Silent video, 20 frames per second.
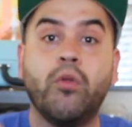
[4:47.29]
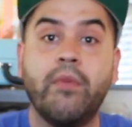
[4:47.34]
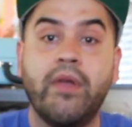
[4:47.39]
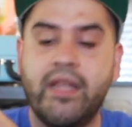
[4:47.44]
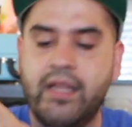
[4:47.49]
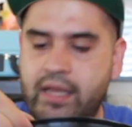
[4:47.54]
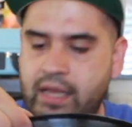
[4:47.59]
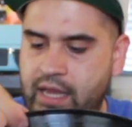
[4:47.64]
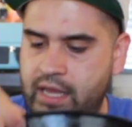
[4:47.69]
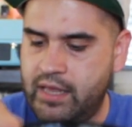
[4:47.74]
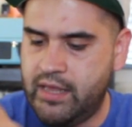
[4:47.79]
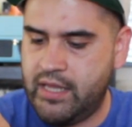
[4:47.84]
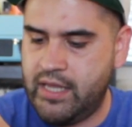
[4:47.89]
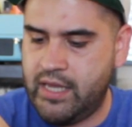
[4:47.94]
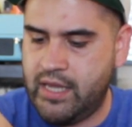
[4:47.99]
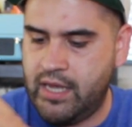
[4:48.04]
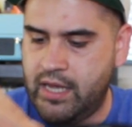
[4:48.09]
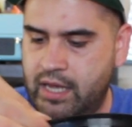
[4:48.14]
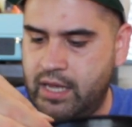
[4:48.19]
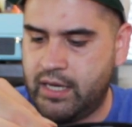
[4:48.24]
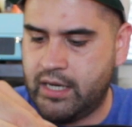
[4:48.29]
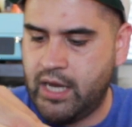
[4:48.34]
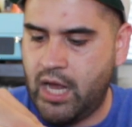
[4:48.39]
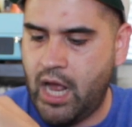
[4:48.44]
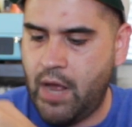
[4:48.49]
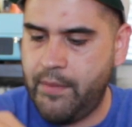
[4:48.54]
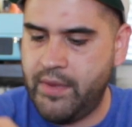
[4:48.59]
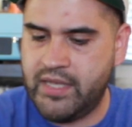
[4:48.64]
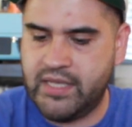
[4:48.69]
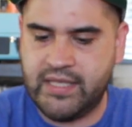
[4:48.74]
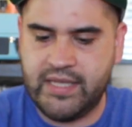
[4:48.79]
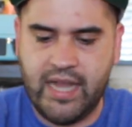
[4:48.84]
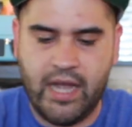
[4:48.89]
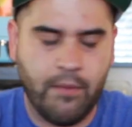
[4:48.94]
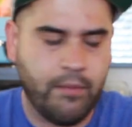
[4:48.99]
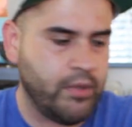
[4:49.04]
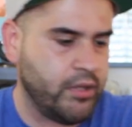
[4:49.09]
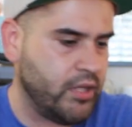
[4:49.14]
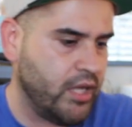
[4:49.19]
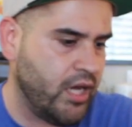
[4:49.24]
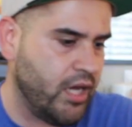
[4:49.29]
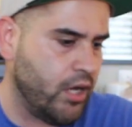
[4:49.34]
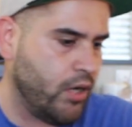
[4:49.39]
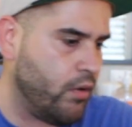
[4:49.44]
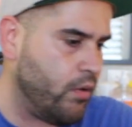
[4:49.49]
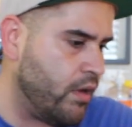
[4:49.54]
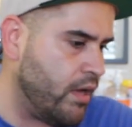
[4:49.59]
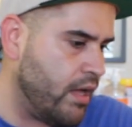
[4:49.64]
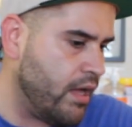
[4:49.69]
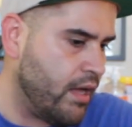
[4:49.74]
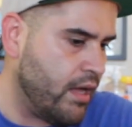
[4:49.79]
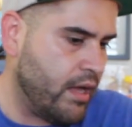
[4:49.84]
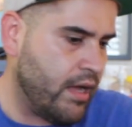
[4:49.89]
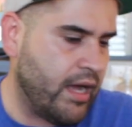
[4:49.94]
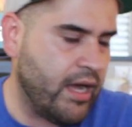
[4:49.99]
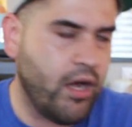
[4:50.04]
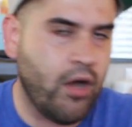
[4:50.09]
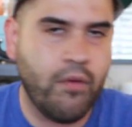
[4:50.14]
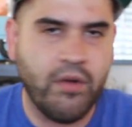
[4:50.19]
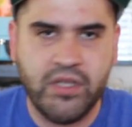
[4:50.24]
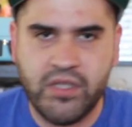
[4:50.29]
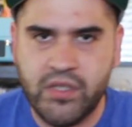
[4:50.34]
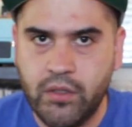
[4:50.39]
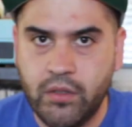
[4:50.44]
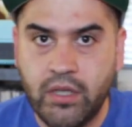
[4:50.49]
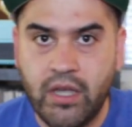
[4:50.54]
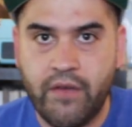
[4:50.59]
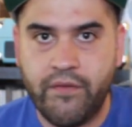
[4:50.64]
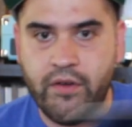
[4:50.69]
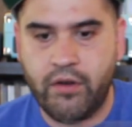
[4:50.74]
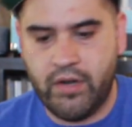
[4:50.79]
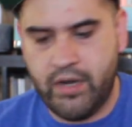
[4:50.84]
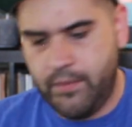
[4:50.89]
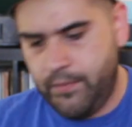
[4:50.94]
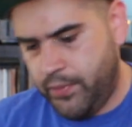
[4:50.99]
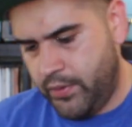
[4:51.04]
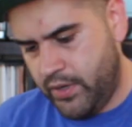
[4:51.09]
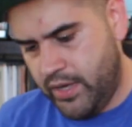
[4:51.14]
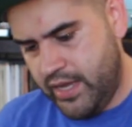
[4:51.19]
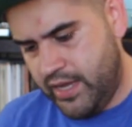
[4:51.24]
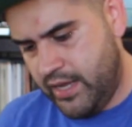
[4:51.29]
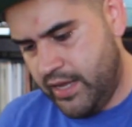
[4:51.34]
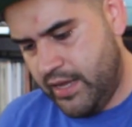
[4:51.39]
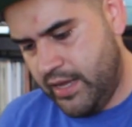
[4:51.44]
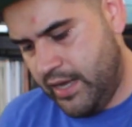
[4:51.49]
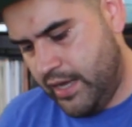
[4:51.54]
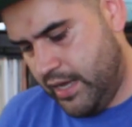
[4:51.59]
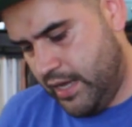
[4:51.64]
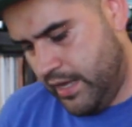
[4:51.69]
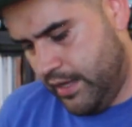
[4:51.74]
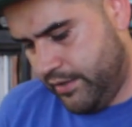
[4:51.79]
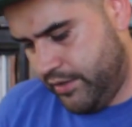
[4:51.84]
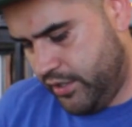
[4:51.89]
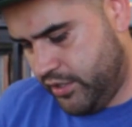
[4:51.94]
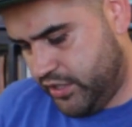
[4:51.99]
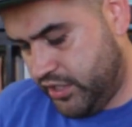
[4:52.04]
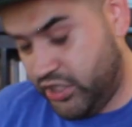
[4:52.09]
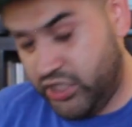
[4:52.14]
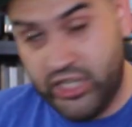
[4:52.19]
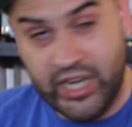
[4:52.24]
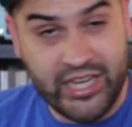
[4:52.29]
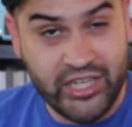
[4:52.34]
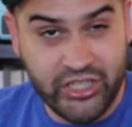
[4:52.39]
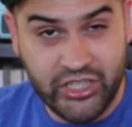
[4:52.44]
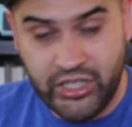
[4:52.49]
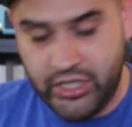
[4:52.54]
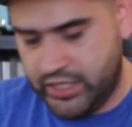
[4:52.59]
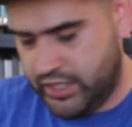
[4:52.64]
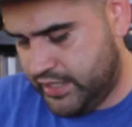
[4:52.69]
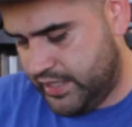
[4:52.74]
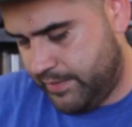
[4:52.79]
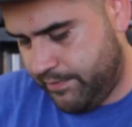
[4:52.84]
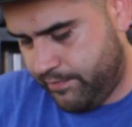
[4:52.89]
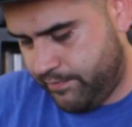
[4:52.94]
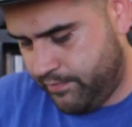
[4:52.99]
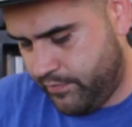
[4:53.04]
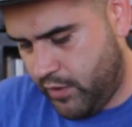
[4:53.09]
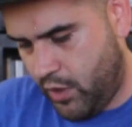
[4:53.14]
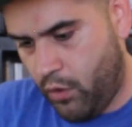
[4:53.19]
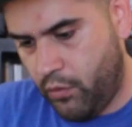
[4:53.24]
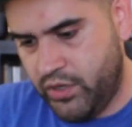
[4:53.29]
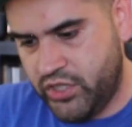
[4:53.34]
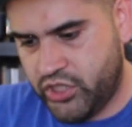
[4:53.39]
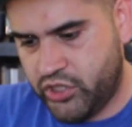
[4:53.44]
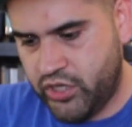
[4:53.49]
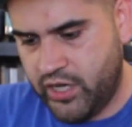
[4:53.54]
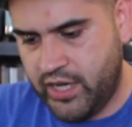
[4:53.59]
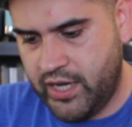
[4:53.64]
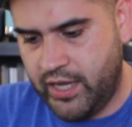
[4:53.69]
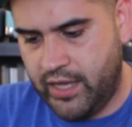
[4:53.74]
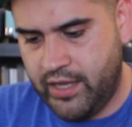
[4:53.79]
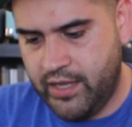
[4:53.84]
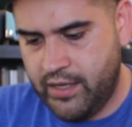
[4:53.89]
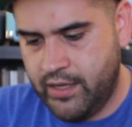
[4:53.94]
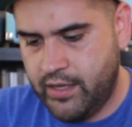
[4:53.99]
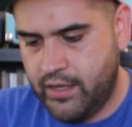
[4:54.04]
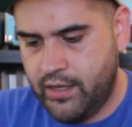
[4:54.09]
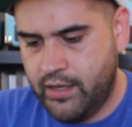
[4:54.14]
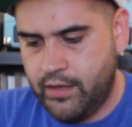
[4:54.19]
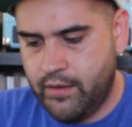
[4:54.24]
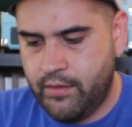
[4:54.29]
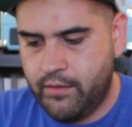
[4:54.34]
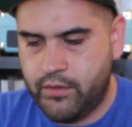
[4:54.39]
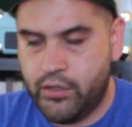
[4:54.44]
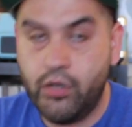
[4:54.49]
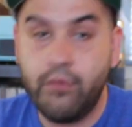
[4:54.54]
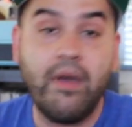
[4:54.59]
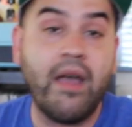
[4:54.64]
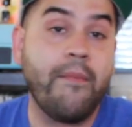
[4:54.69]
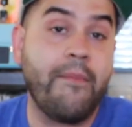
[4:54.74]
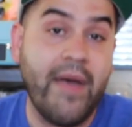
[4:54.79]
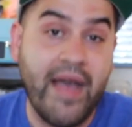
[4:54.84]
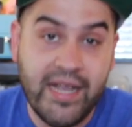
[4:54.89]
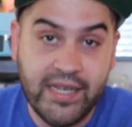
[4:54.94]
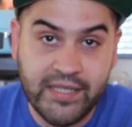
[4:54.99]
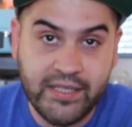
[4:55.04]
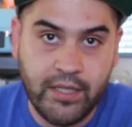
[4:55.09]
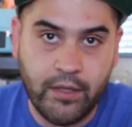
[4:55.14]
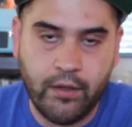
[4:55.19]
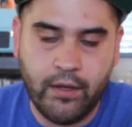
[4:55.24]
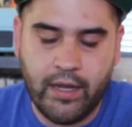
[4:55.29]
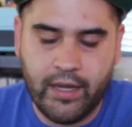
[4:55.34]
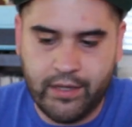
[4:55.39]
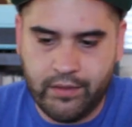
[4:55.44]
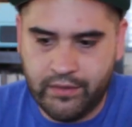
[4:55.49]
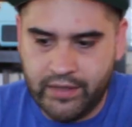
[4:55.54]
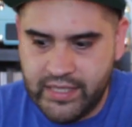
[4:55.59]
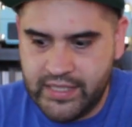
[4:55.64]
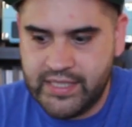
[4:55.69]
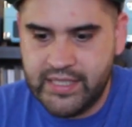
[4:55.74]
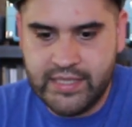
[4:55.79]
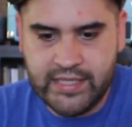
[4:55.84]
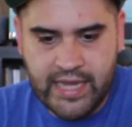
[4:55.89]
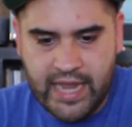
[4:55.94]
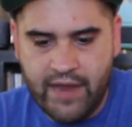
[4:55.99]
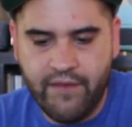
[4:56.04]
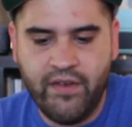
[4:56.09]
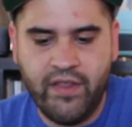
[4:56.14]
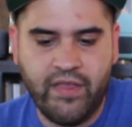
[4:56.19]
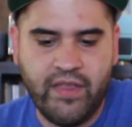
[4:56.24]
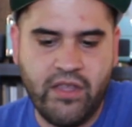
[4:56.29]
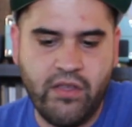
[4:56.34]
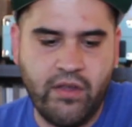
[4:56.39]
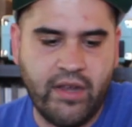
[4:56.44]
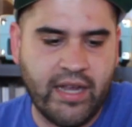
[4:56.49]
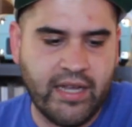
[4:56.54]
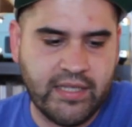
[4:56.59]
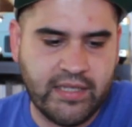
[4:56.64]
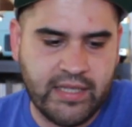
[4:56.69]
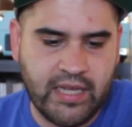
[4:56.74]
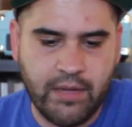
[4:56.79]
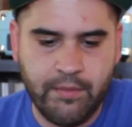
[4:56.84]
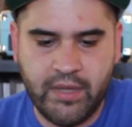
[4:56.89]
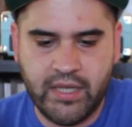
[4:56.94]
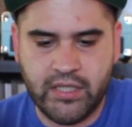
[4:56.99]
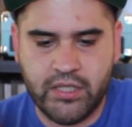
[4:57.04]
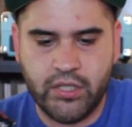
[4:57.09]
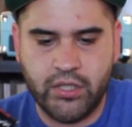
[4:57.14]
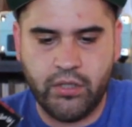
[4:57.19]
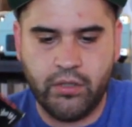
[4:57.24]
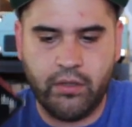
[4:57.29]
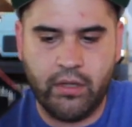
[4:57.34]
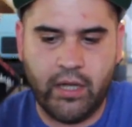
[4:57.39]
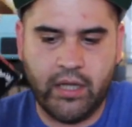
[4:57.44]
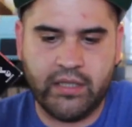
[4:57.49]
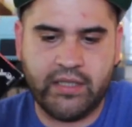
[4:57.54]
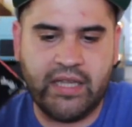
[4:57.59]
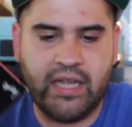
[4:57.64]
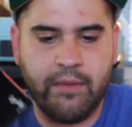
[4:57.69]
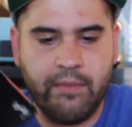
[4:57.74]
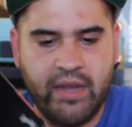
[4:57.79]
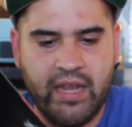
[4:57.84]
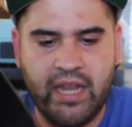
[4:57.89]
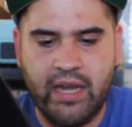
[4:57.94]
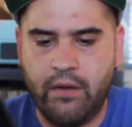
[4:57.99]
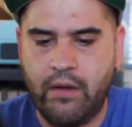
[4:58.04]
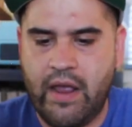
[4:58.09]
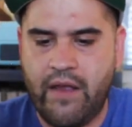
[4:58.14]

me in the comments down below. I always do love your input, your suggestions. I'm always trying to do my best to listen to everything you guys send me and